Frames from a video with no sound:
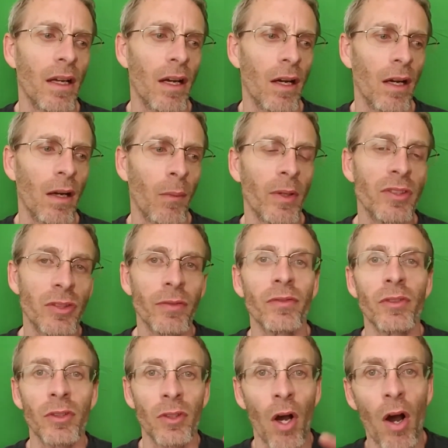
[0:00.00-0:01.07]
Once you've
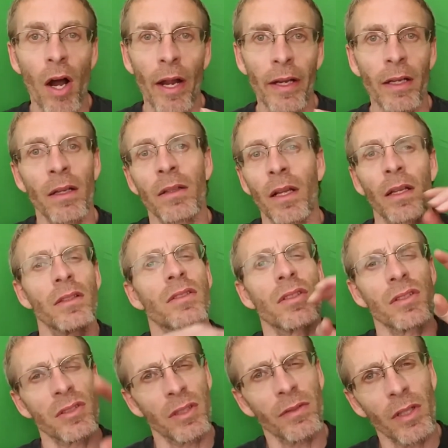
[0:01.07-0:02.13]
gone, not necessarily
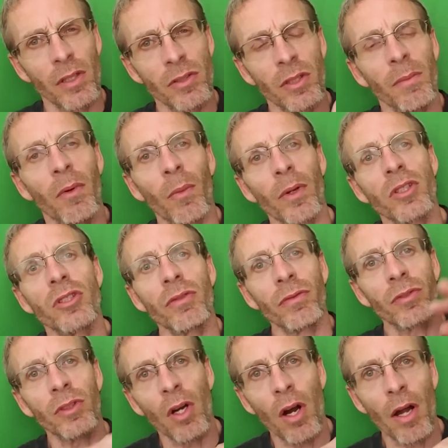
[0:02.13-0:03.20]
served on a jury, but once you've
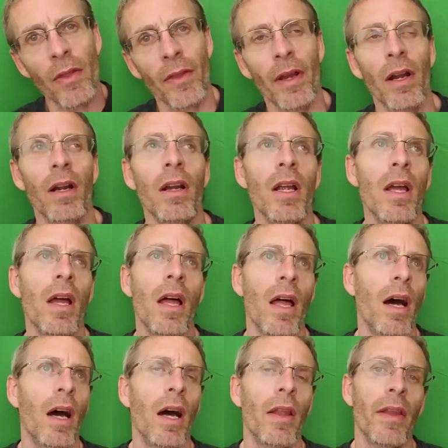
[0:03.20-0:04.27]
gone there,
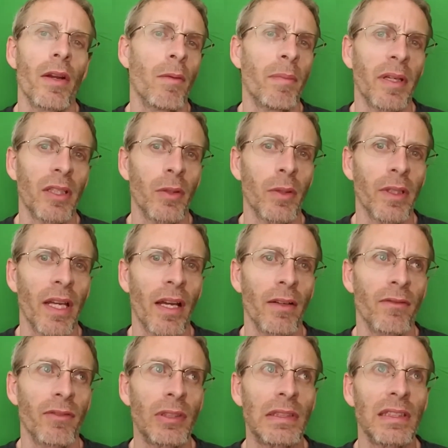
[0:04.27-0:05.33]
they don't pick you again for
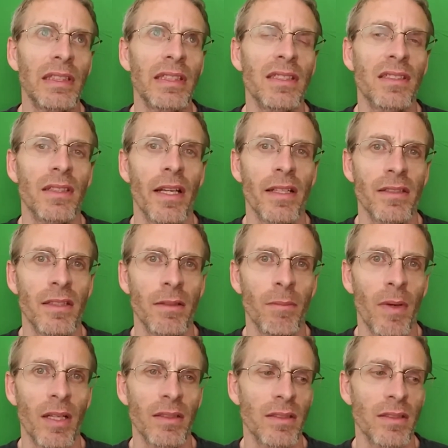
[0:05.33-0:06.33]
at least 18 months.